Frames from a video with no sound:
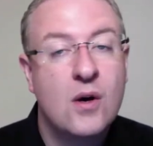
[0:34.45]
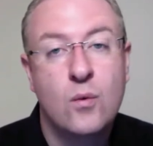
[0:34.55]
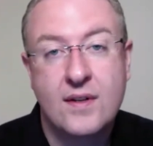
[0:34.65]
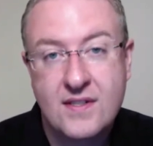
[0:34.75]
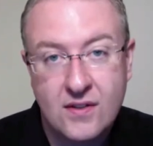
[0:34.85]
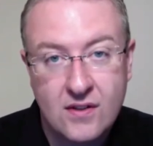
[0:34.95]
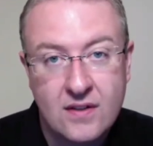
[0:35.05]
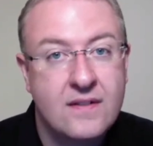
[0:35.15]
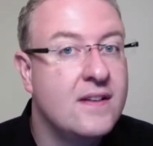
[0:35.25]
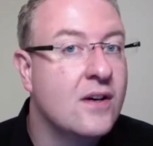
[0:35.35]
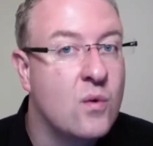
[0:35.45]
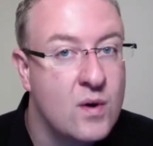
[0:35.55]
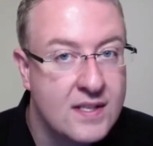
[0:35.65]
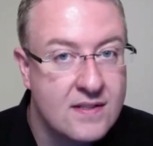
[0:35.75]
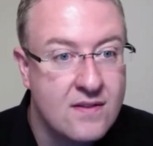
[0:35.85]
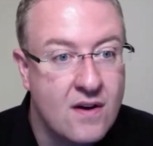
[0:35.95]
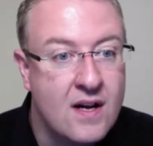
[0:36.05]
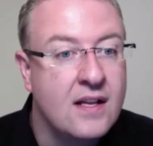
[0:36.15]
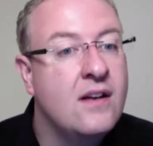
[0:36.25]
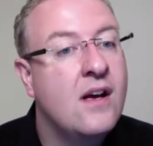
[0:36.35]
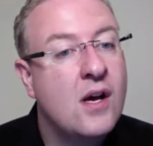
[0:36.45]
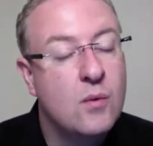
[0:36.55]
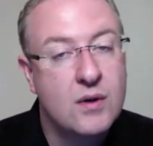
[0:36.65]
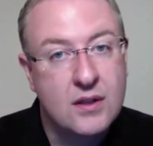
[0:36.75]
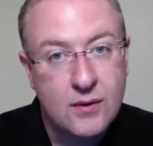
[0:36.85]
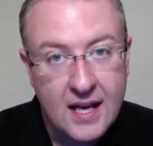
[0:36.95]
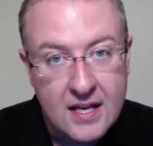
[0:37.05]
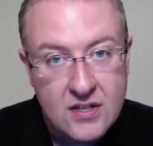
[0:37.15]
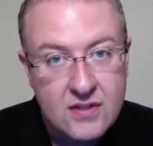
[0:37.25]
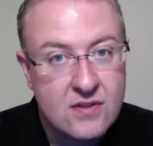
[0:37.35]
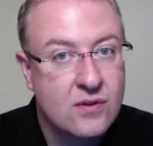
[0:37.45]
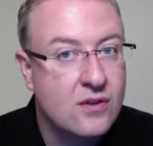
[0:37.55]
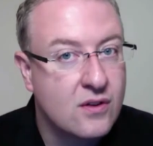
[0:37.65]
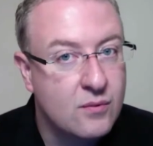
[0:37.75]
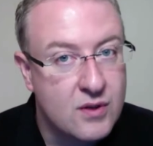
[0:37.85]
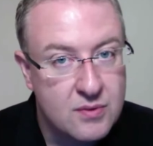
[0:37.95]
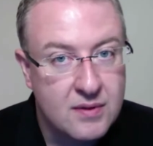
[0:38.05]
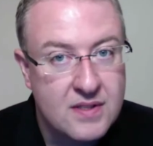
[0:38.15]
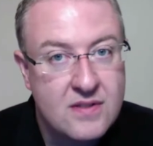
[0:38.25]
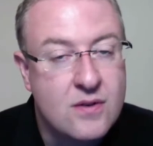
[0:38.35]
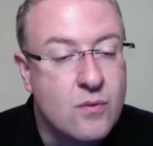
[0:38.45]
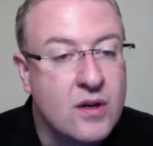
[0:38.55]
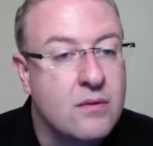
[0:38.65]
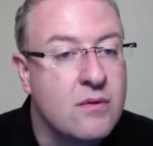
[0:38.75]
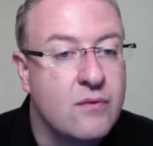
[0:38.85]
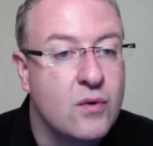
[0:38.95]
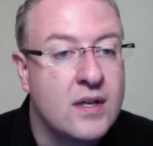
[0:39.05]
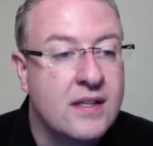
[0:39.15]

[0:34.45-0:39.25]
what's a good deal, what's not, what locations are good, which ones do you want to avoid.